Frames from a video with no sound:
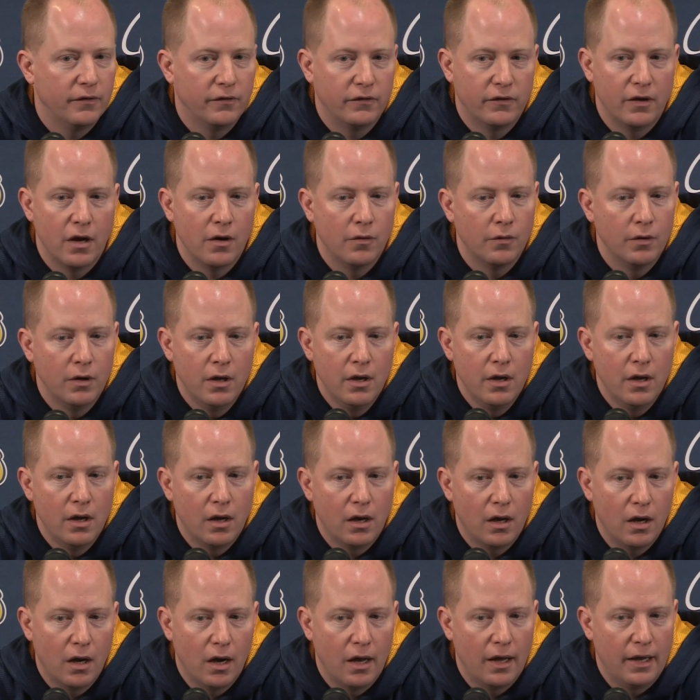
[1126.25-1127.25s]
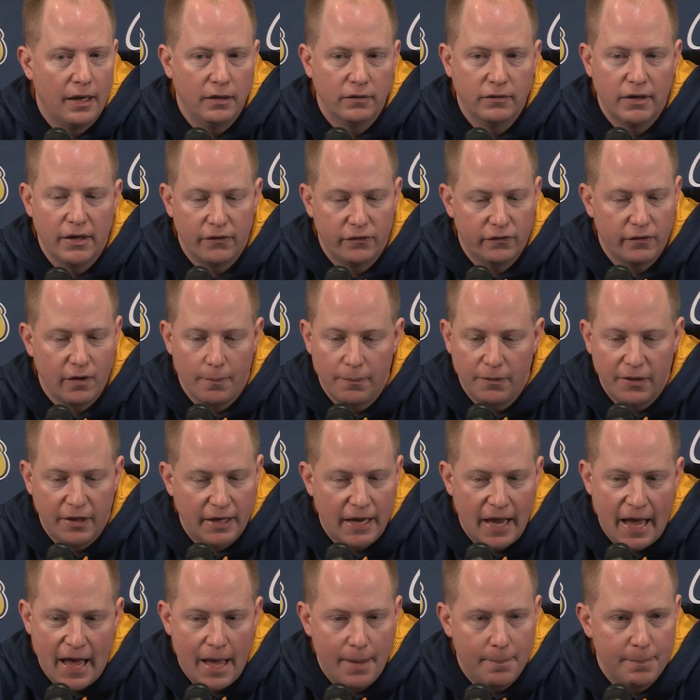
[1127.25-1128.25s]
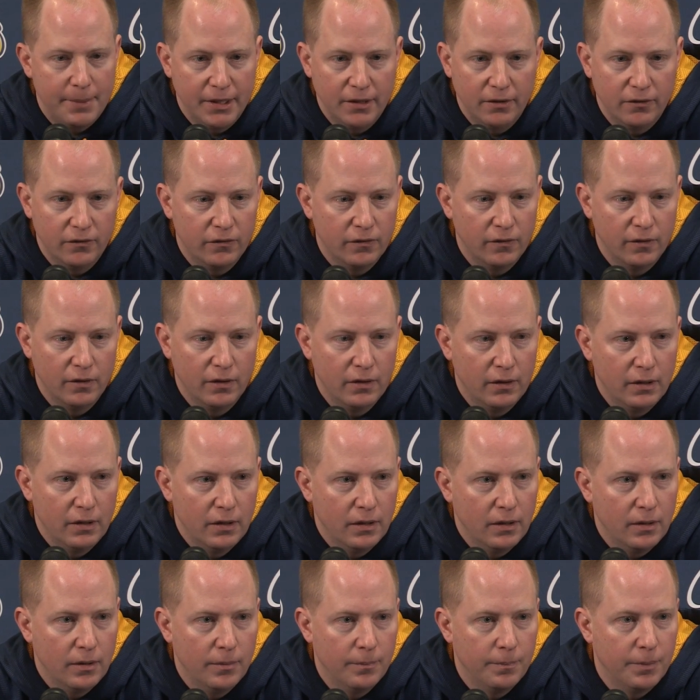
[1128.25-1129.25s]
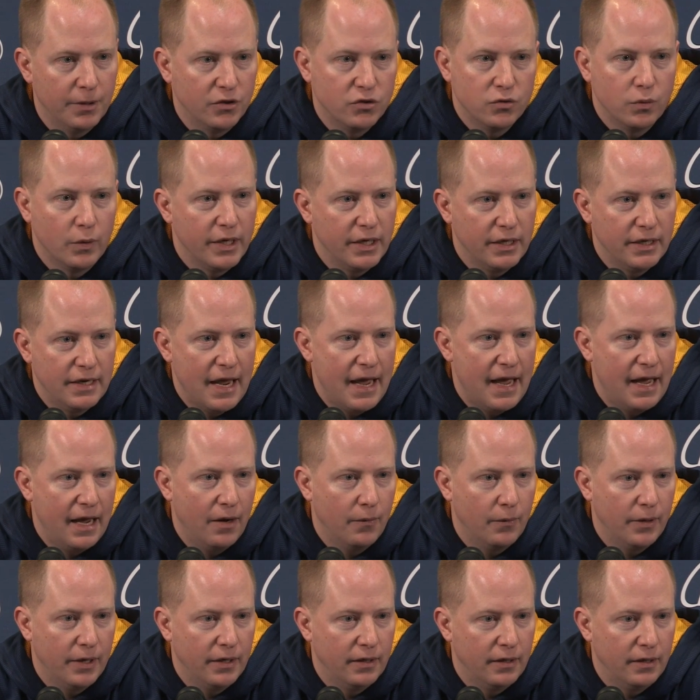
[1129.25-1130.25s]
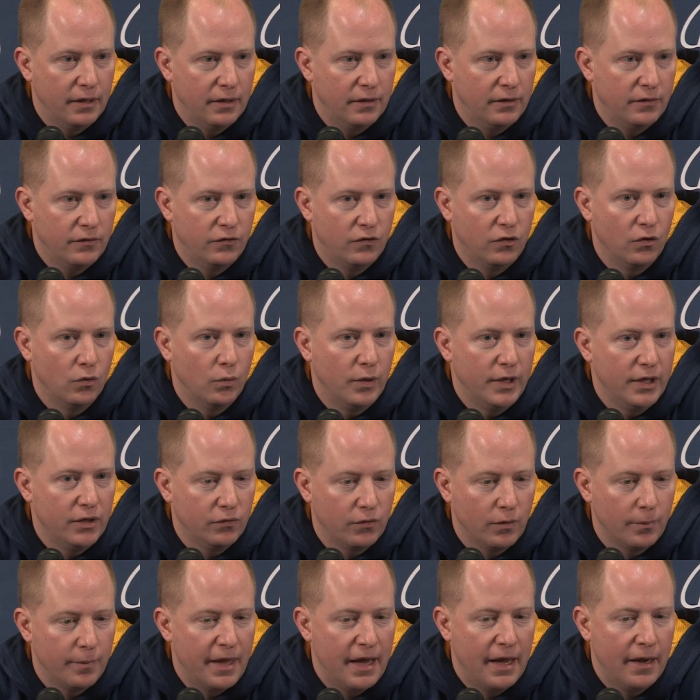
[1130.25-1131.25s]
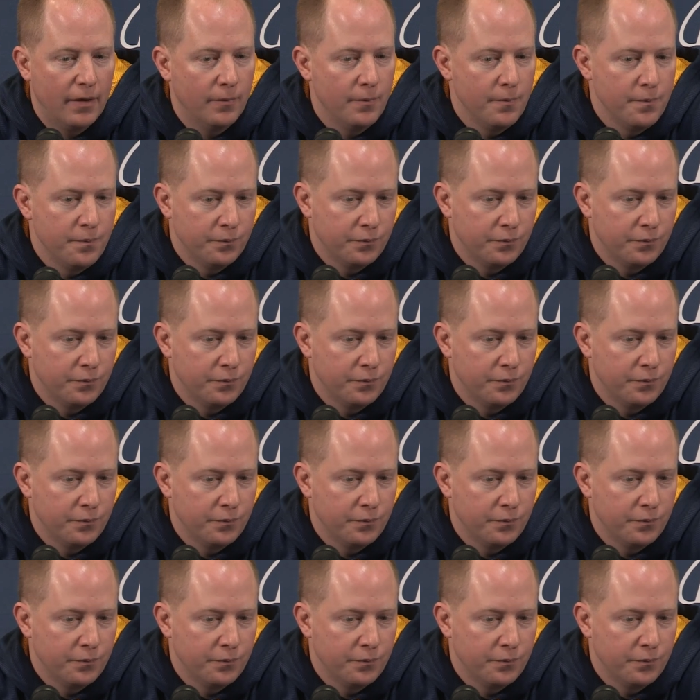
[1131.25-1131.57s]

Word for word: So uh, unless something happens between now and two weeks from now,